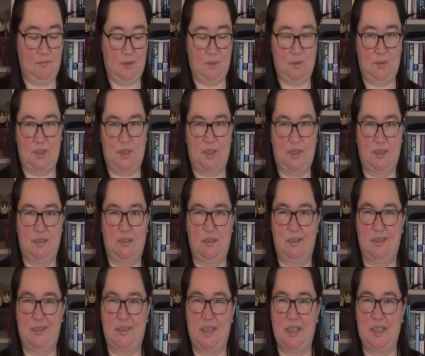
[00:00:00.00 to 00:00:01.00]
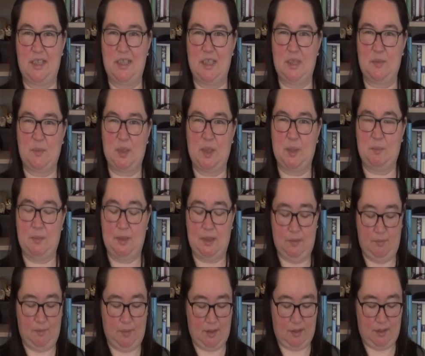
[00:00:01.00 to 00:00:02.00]
which I think this might be
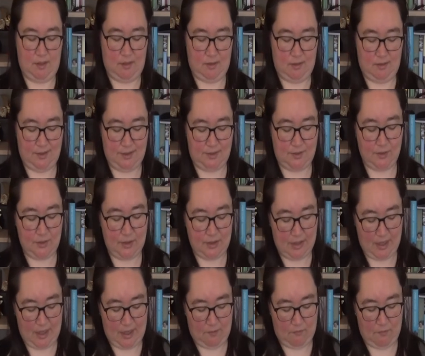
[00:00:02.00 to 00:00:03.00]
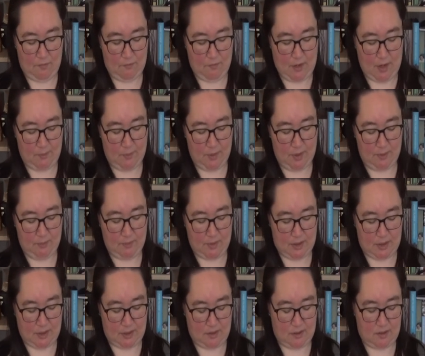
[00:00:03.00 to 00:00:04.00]
a bit, it's not a heavy fabric, but
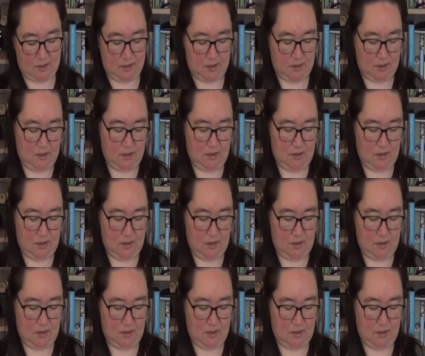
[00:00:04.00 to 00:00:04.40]
it's,